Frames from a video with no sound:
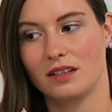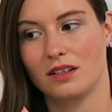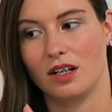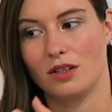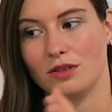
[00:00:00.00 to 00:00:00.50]

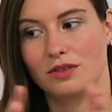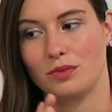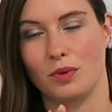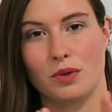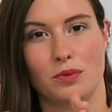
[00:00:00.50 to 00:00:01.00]

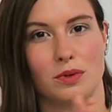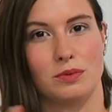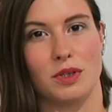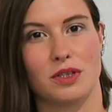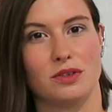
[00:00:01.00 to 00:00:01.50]
coat,
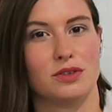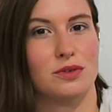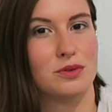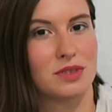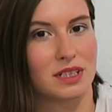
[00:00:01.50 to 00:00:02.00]
what you
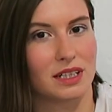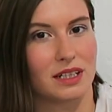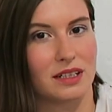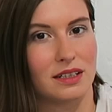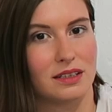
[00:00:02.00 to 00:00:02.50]
use
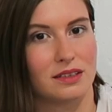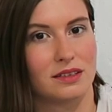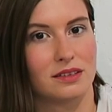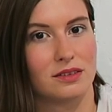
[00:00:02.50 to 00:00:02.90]
a